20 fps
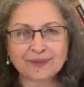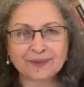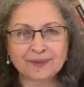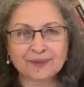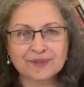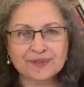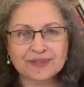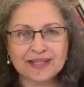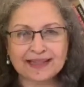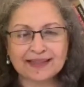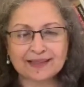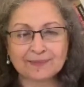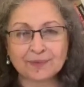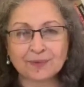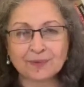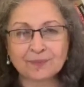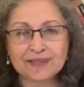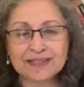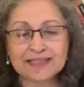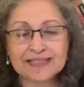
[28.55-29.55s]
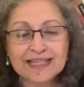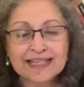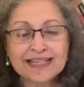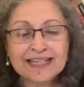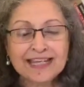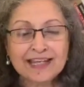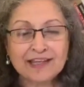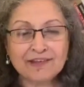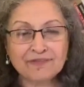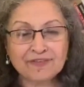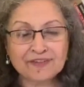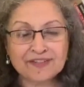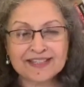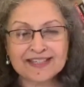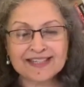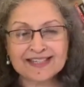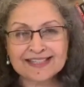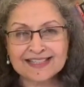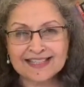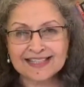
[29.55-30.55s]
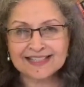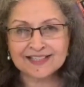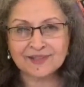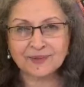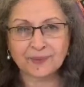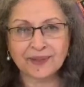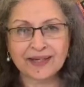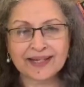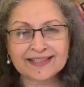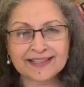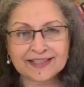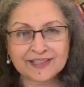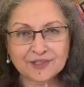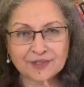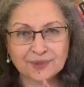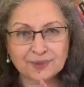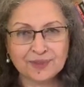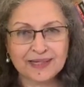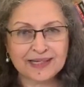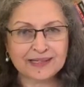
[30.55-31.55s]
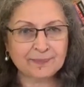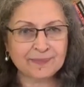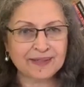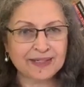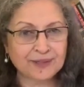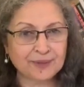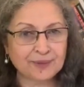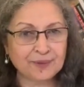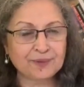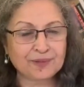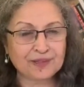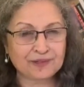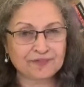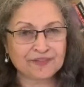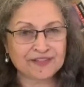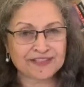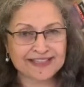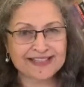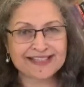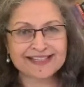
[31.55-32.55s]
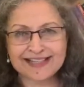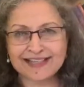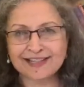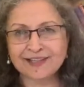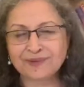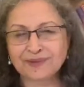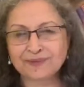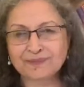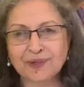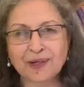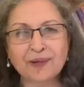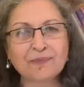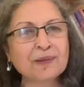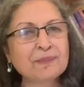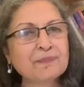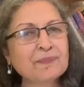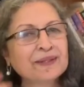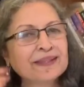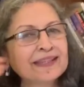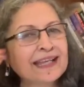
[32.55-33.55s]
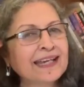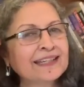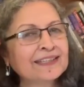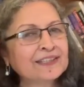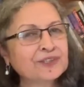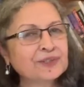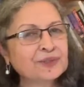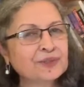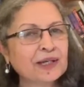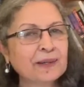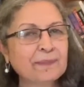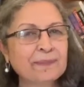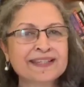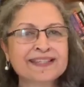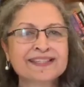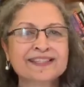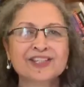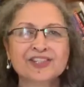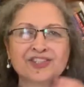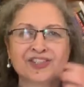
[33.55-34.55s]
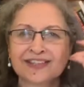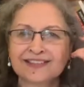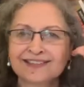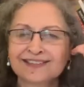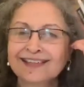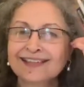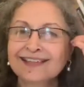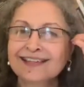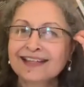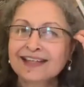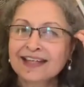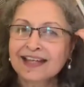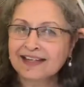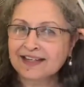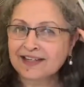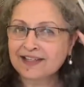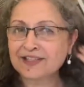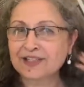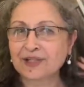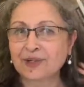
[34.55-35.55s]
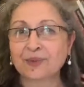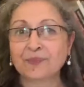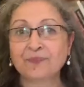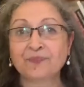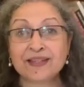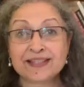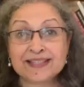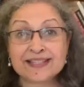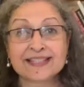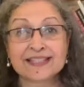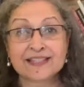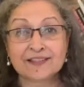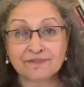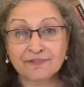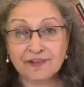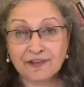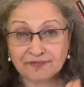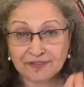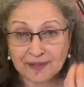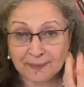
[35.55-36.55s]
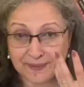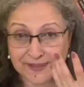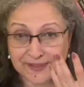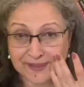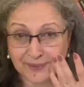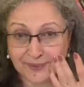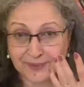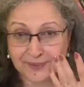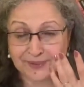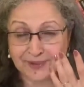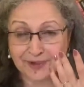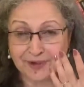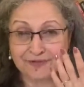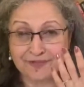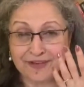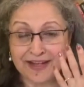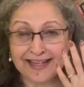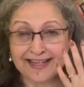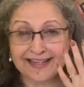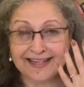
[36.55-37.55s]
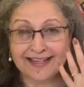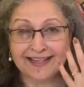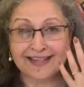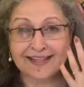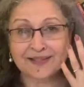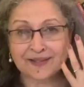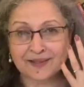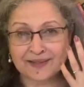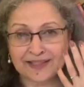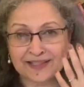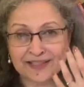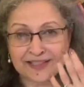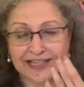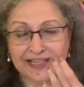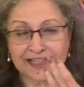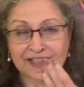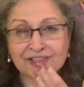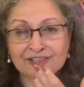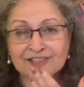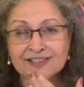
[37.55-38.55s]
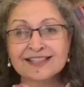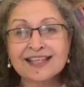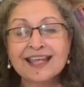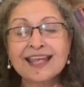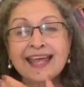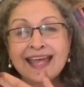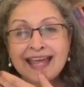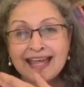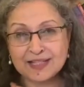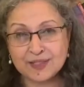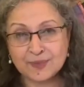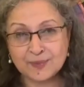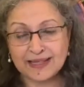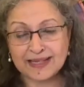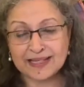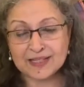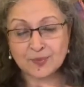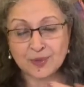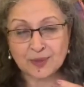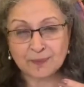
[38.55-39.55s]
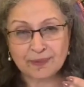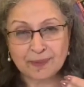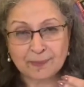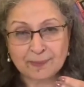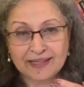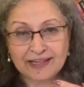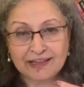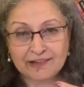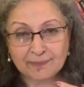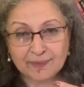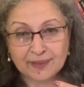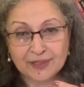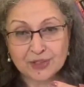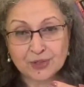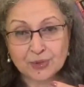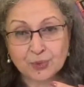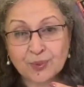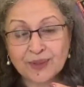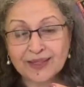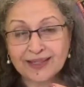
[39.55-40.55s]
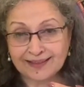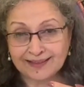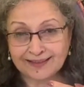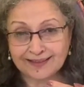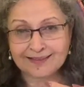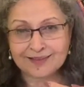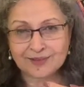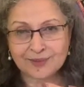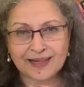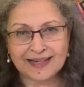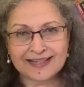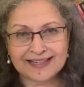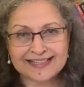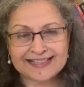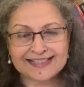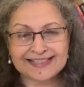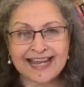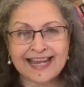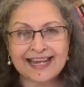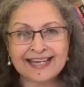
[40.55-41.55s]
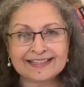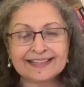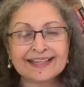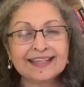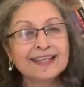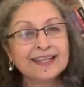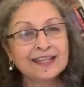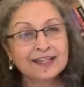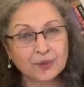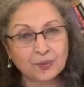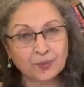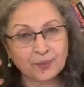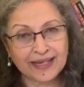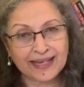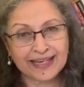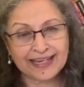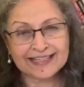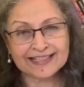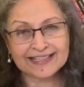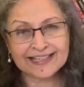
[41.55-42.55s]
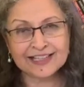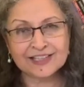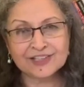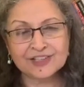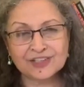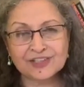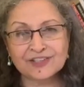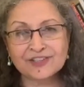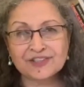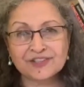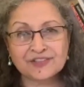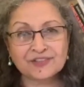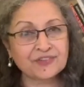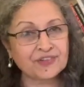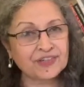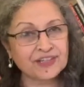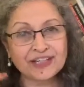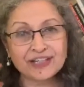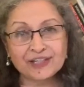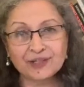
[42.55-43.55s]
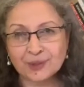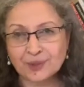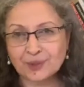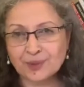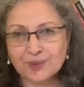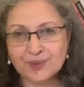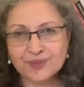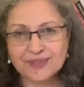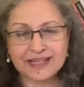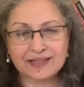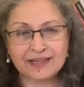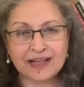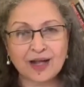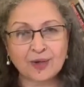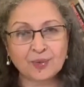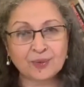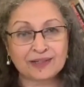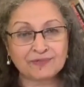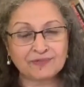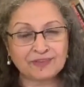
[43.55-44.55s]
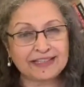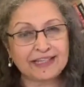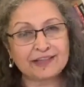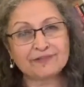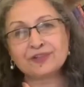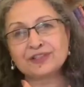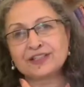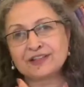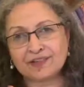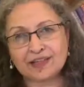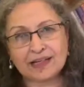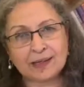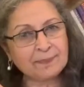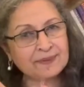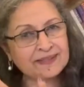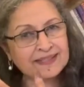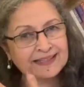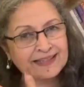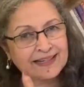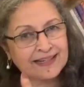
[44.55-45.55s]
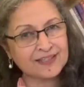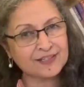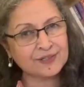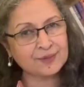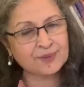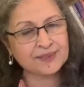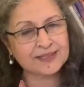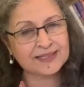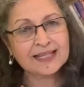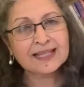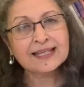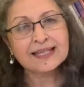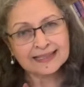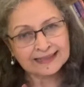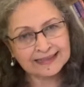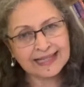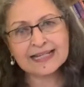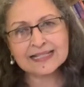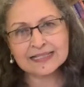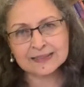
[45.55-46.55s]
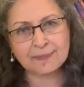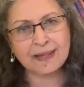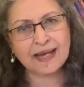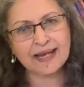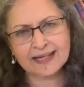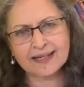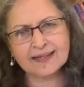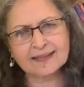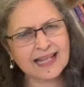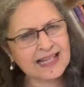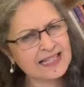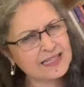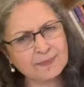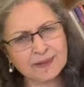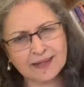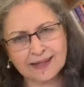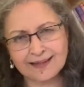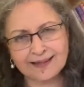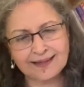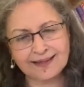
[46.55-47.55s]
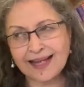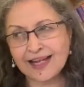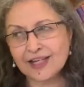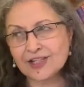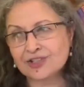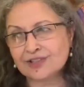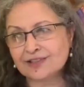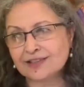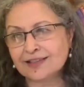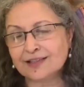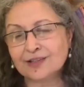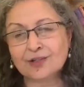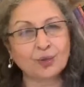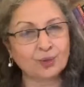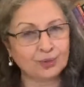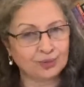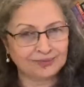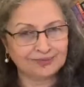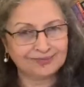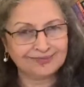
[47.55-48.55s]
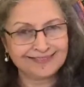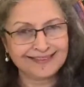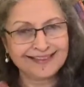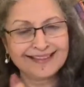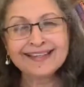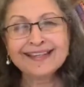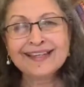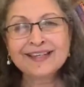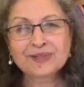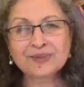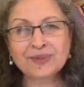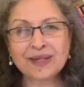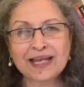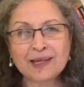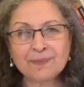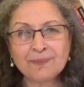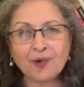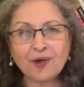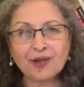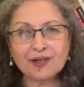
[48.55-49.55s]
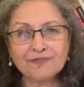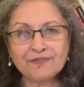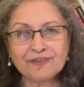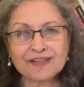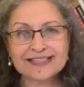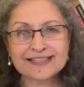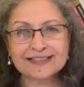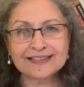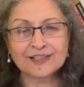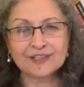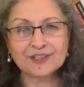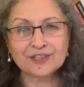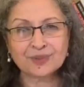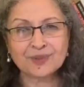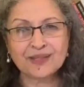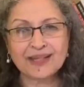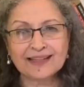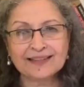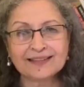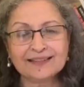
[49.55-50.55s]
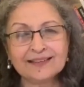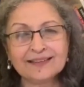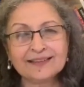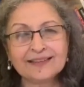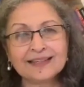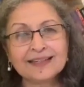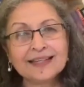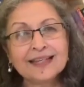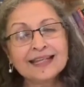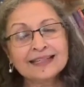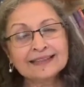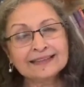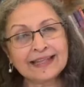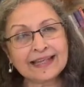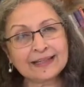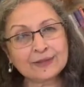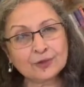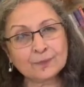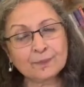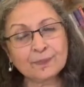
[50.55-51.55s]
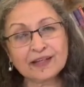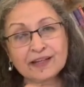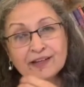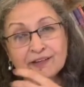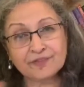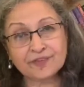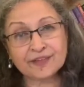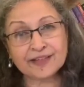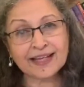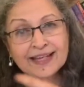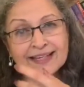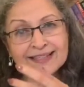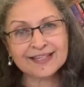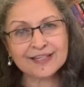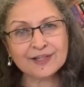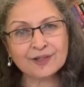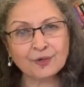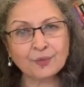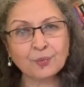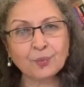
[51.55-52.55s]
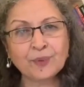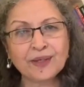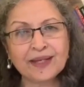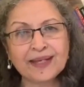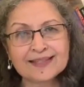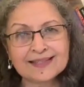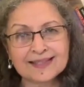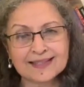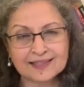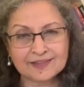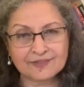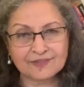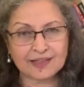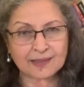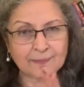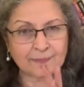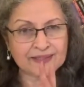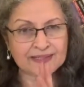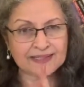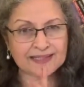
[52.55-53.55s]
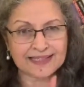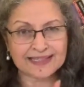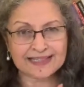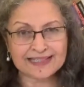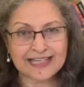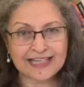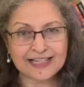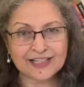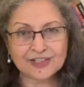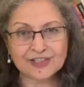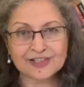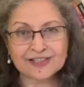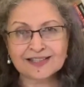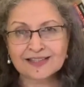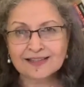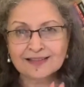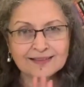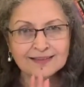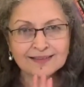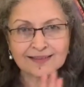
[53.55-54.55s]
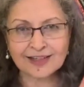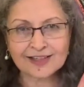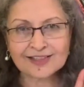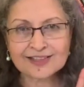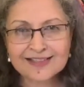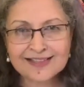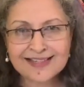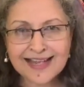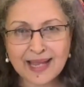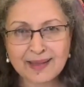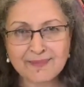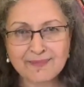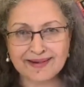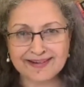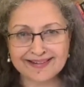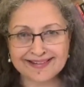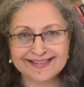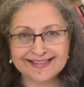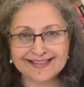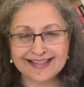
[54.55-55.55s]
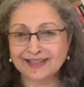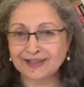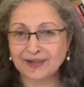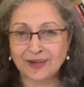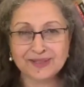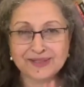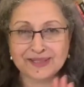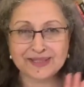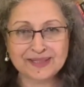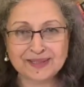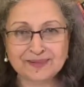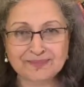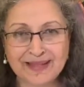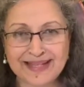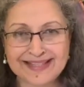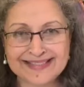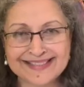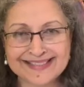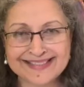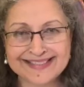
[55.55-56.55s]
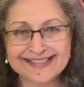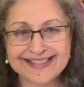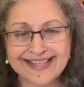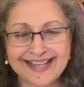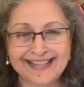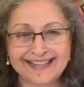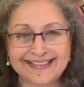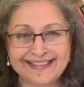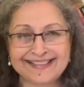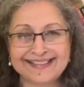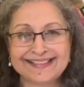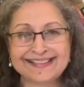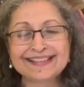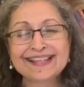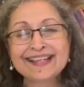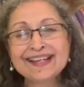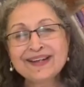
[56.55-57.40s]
course at the moment. If it is, it's great. And do let me know if it is, and you could probably put that into your comment section. So this is the fifth episode of Ideas on Intelligence, as well as what people have been doing to understand the way intelligence really grows and how can we therefore develop it in our students. That's my goal, to help all of us learn together that there could be a variety of ways in developing intelligence, not just high marks and not just in maths and science.